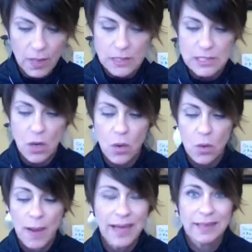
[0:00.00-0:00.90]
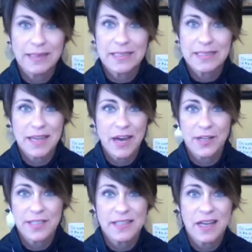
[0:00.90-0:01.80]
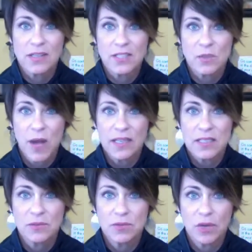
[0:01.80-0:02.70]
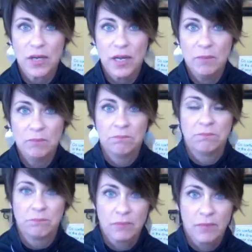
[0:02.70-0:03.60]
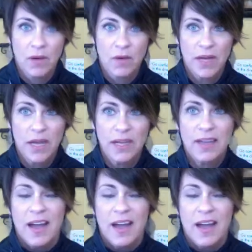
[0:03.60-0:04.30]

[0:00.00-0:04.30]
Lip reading: So mine is Kara's Nail Swag Sorority. Okay.